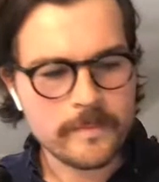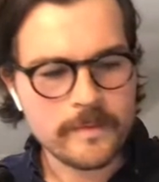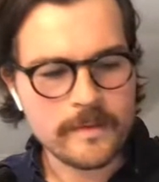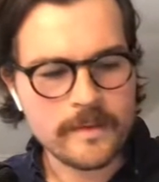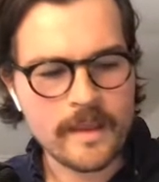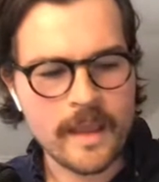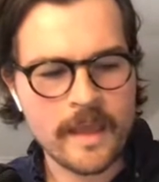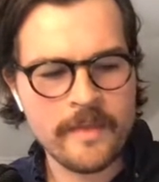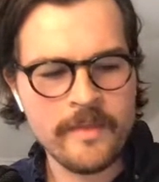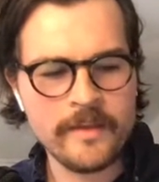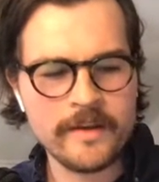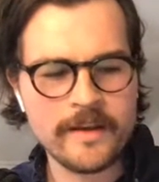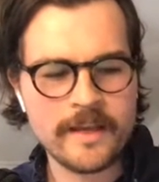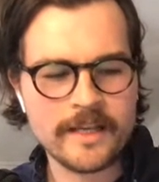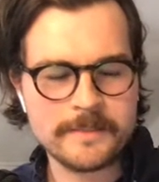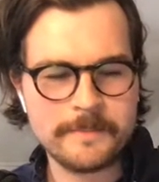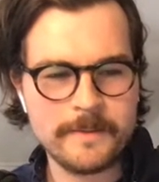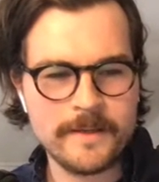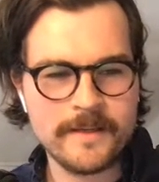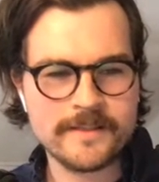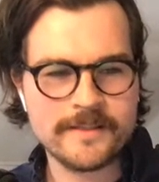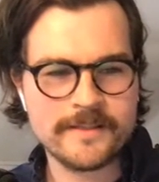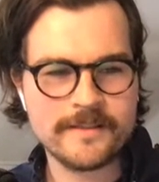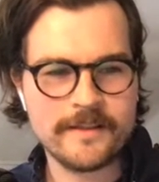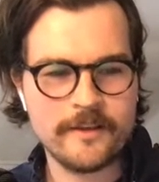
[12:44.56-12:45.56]
And the next
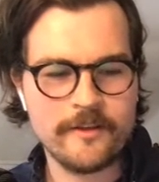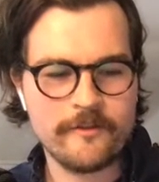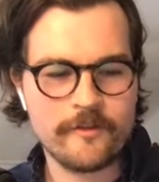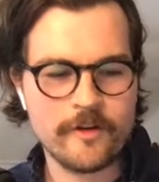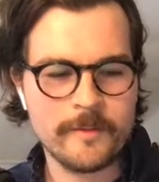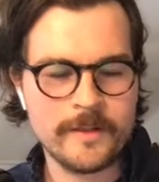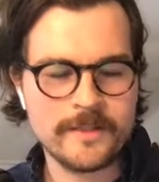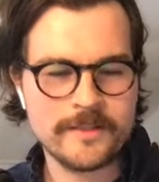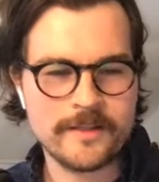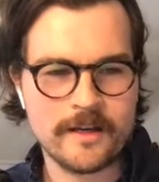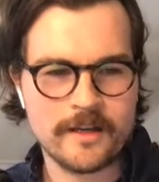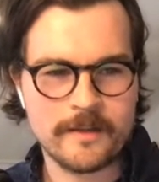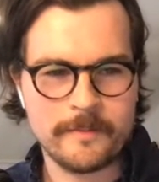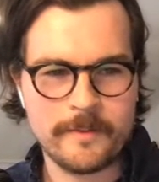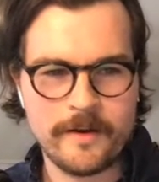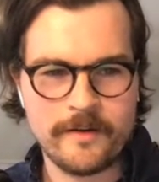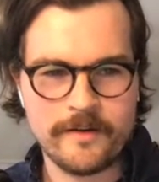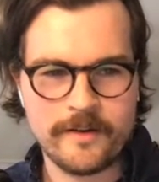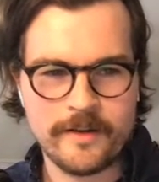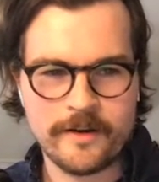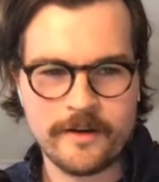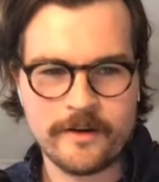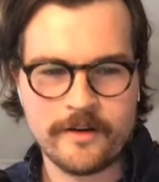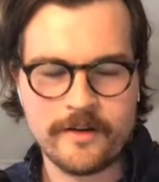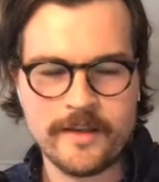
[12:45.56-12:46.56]
piece that you've heard me talk about
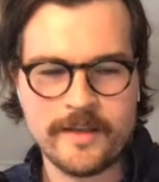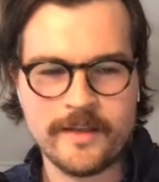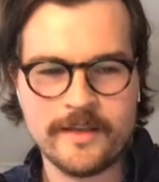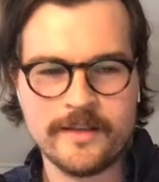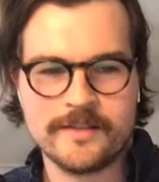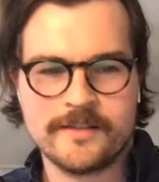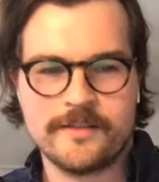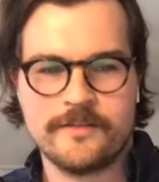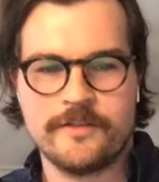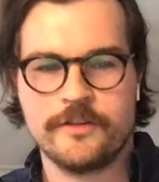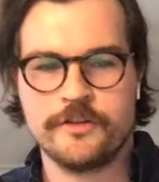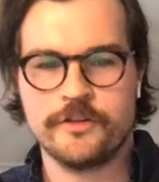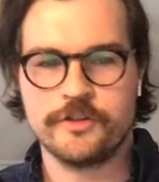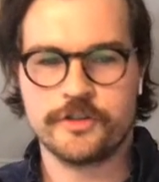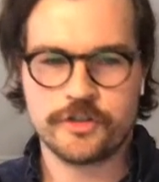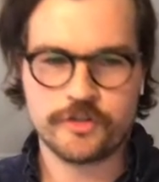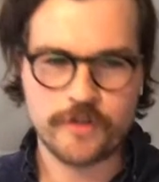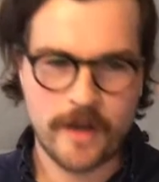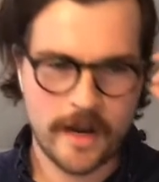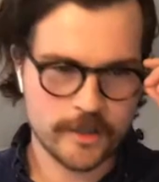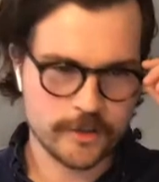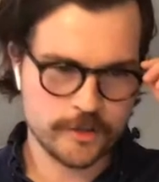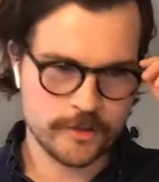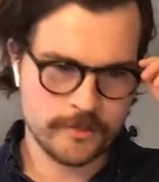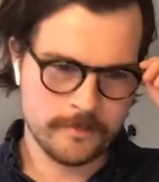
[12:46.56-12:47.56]
here is the
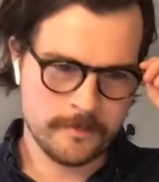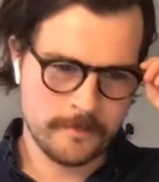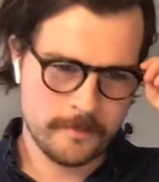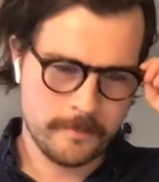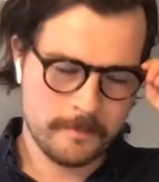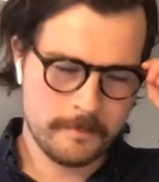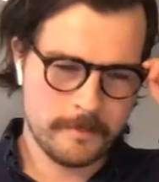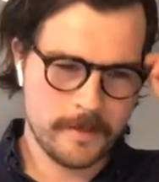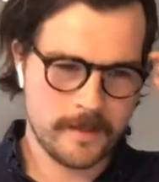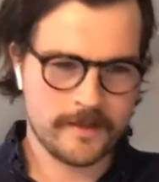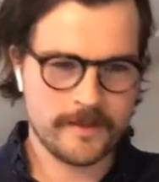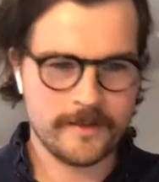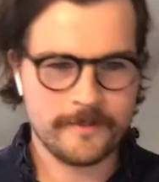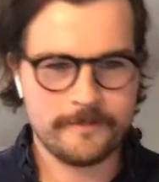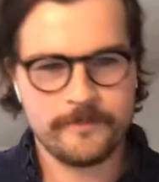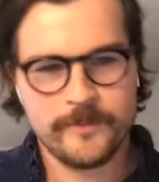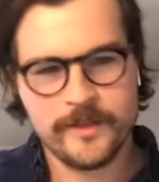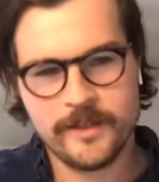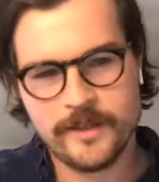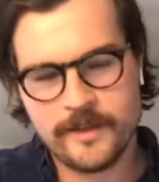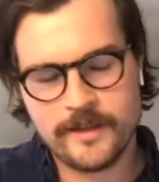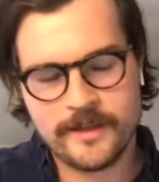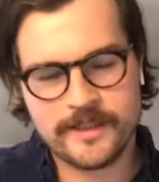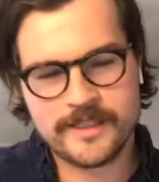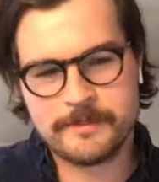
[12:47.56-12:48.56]
distraction bucket.
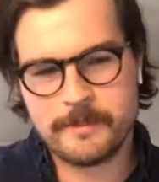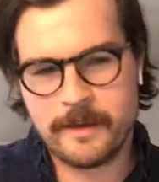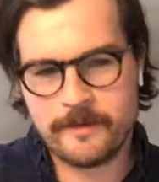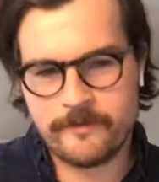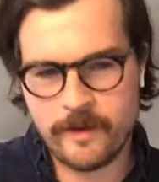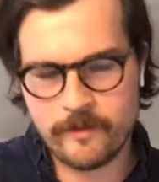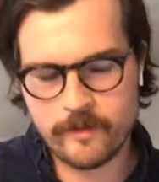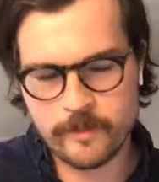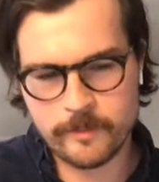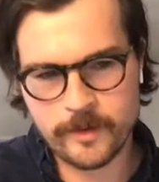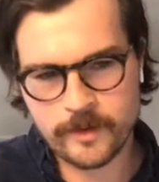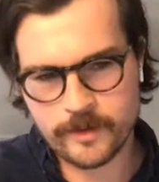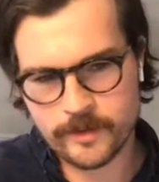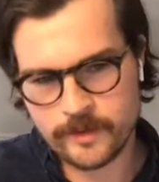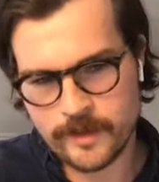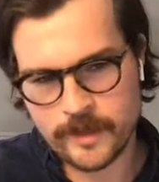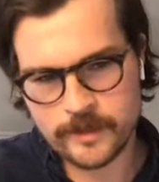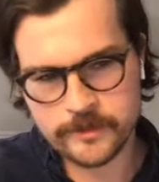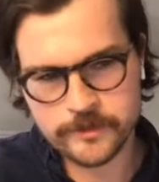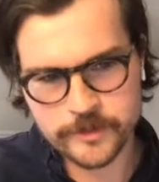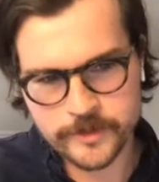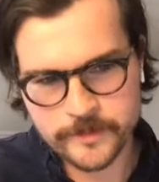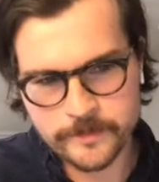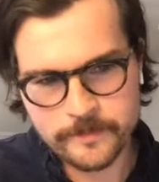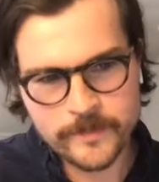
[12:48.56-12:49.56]
This is my favorite bucket,
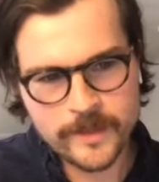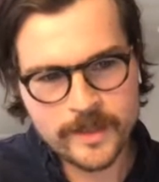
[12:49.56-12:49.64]
actually.